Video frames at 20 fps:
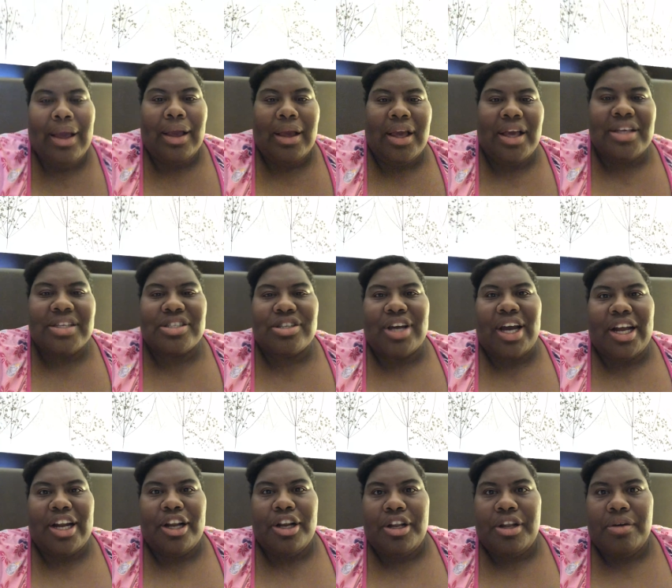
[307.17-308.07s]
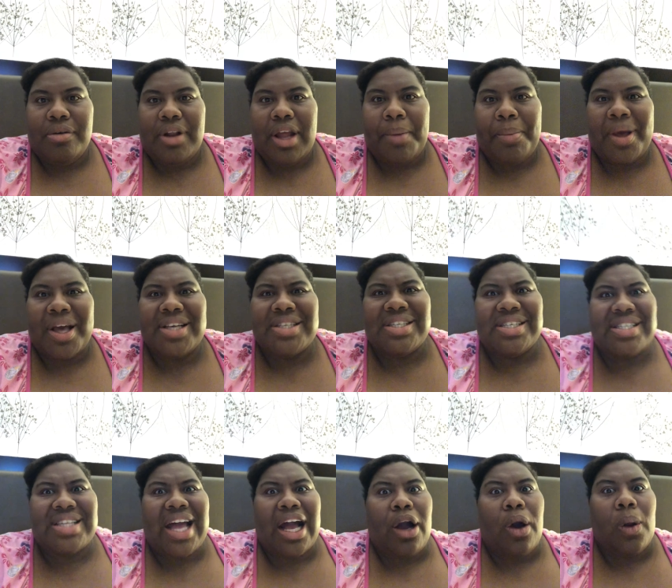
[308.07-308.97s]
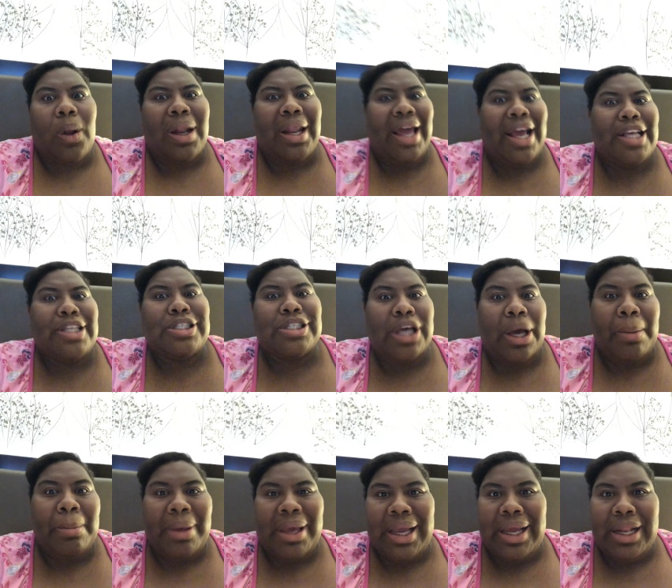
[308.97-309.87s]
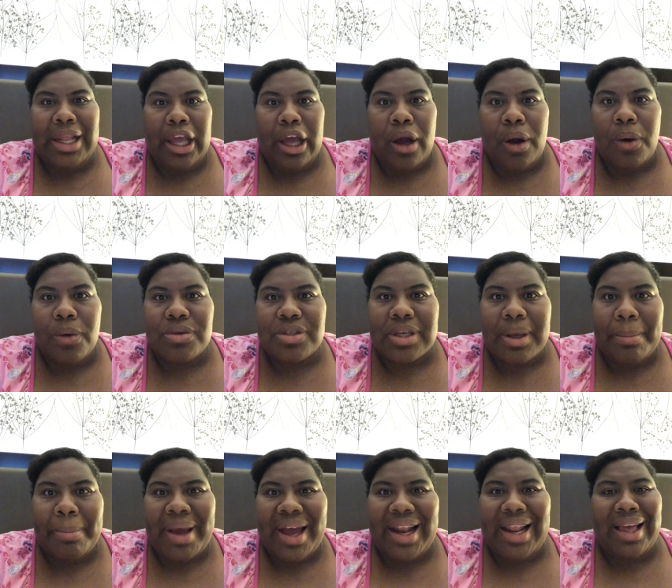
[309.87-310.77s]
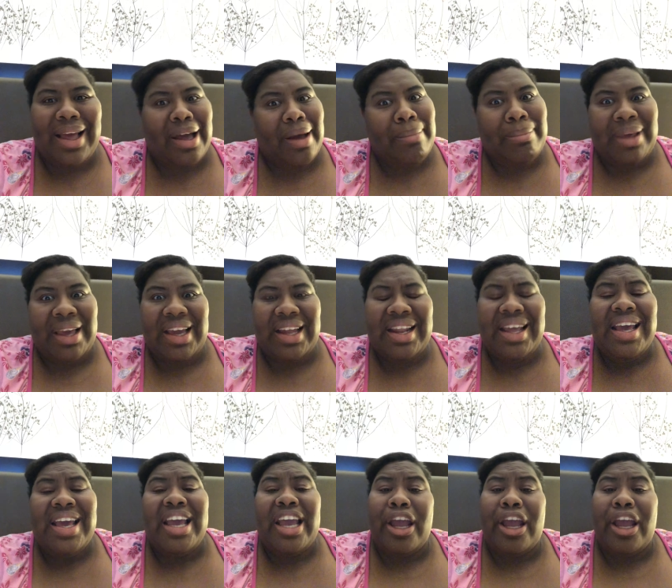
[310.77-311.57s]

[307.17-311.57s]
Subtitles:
he's trying to do that because he's not gonna let some any old somebody come in